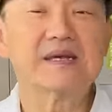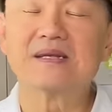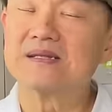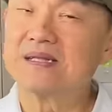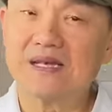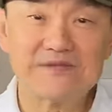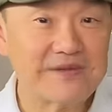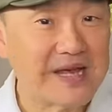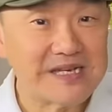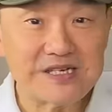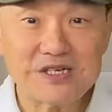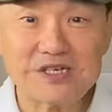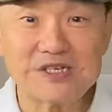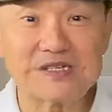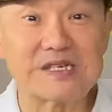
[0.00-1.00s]
The
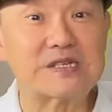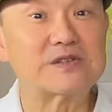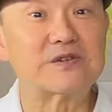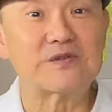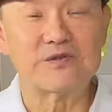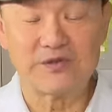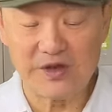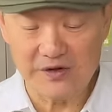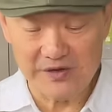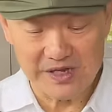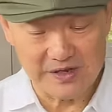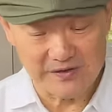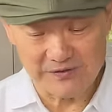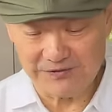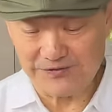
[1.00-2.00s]
advantage is it's
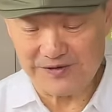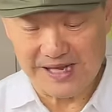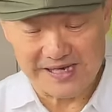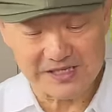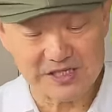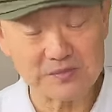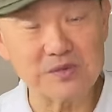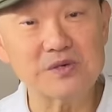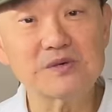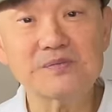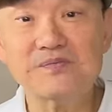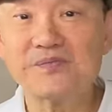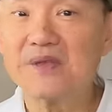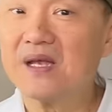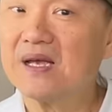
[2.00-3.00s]
very
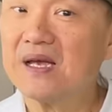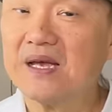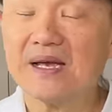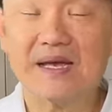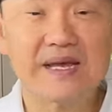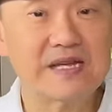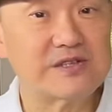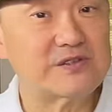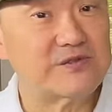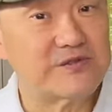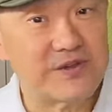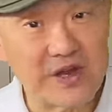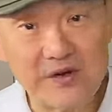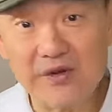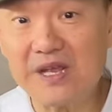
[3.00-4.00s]
flexible, it's
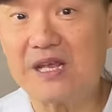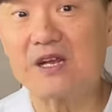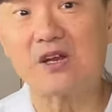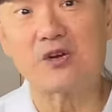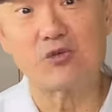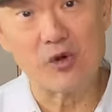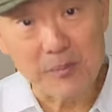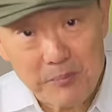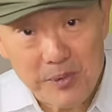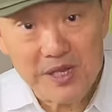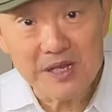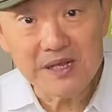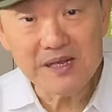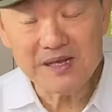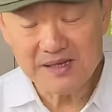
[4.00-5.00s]
very
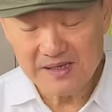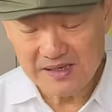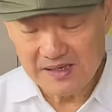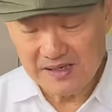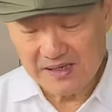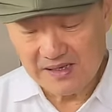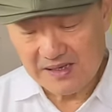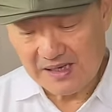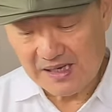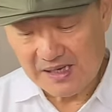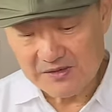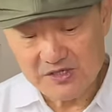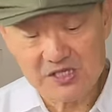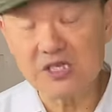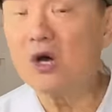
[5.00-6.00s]
grippy,
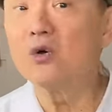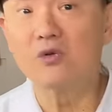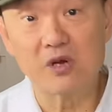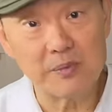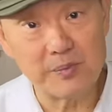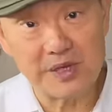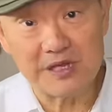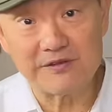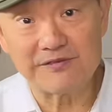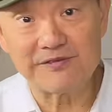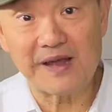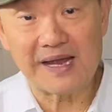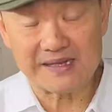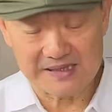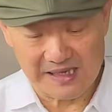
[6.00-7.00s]
so grippy in
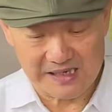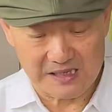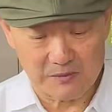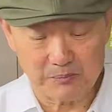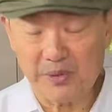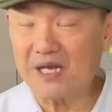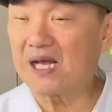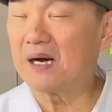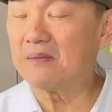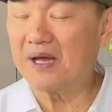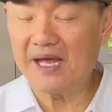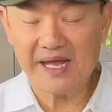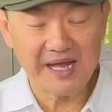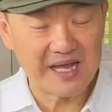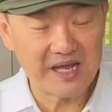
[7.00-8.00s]
fact that they'll pick up
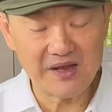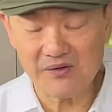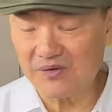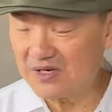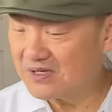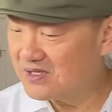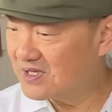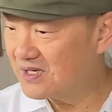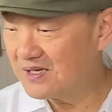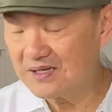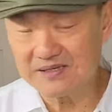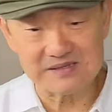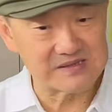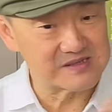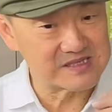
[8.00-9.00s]
hair and
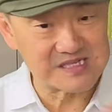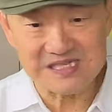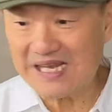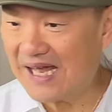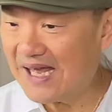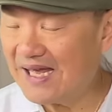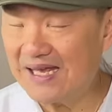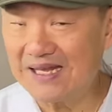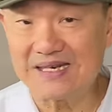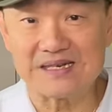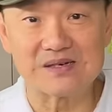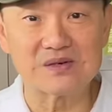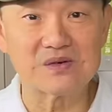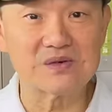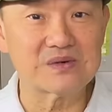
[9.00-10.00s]
dirt and sand
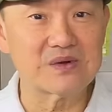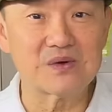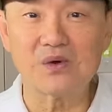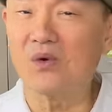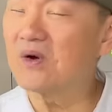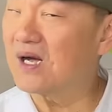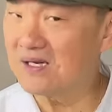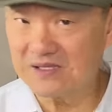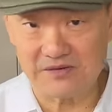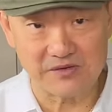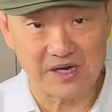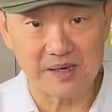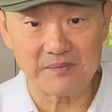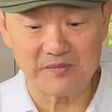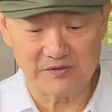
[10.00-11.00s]
and all kinds of
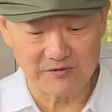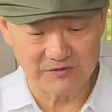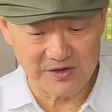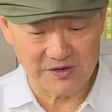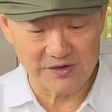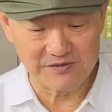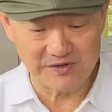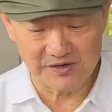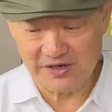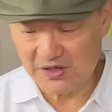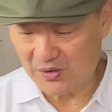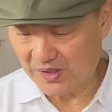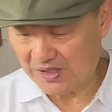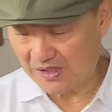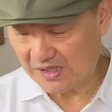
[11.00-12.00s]
crap very, very
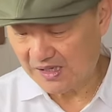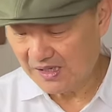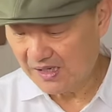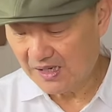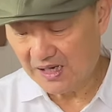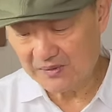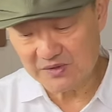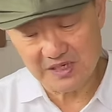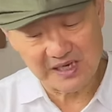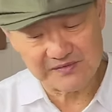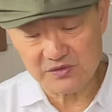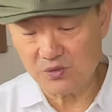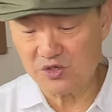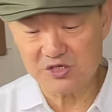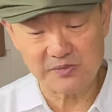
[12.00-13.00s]
quickly. I'm going to have
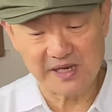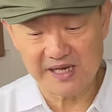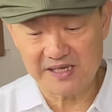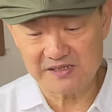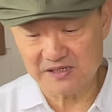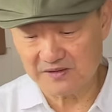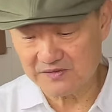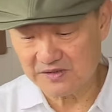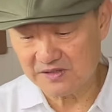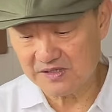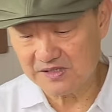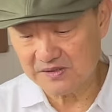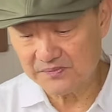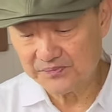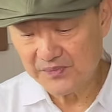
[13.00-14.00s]
to wash my hands after
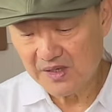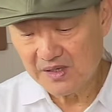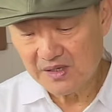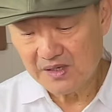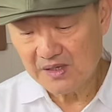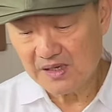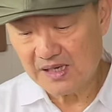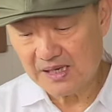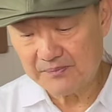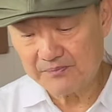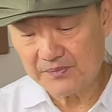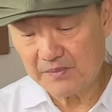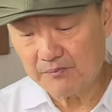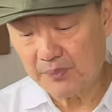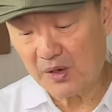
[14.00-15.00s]
this.
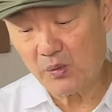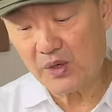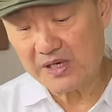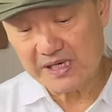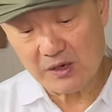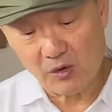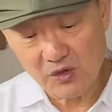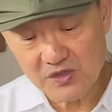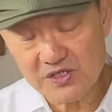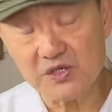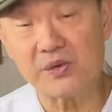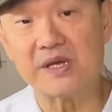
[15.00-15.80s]
But what it also